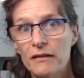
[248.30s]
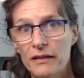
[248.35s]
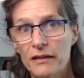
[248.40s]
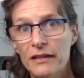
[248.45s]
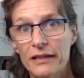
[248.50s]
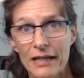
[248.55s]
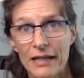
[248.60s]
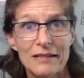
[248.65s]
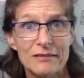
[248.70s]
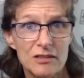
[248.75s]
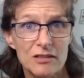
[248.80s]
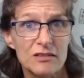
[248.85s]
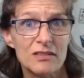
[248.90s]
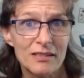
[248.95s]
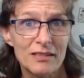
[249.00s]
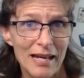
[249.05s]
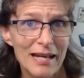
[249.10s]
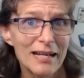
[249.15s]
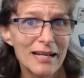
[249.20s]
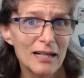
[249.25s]
it as a
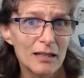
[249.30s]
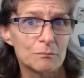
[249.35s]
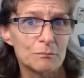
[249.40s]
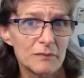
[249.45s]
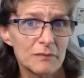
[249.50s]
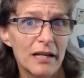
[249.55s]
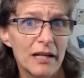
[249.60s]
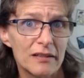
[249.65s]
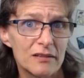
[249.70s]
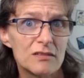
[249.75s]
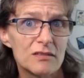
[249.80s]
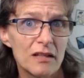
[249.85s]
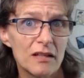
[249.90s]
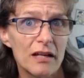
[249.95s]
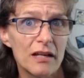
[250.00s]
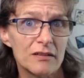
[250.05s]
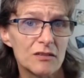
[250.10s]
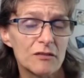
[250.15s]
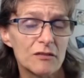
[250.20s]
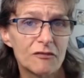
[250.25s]
scam,
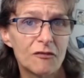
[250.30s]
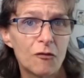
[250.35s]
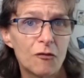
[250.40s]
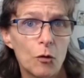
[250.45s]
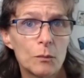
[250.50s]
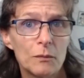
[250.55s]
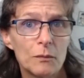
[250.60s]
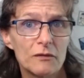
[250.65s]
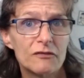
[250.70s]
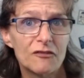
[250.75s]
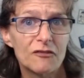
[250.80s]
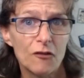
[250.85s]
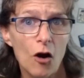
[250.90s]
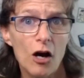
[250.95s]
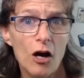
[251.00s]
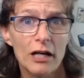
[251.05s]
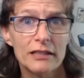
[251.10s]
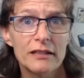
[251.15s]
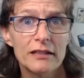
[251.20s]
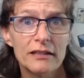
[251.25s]
as a form of
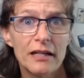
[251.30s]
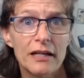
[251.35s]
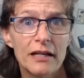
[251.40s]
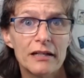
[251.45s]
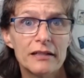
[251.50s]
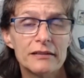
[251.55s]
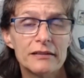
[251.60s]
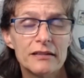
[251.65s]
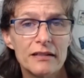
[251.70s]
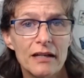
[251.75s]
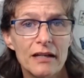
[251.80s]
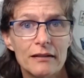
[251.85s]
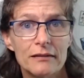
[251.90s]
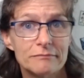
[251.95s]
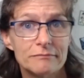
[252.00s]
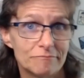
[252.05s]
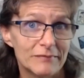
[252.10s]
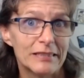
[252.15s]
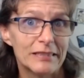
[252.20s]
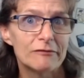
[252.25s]
fraud and
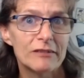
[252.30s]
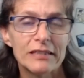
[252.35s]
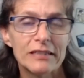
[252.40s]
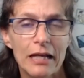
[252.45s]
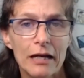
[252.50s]
even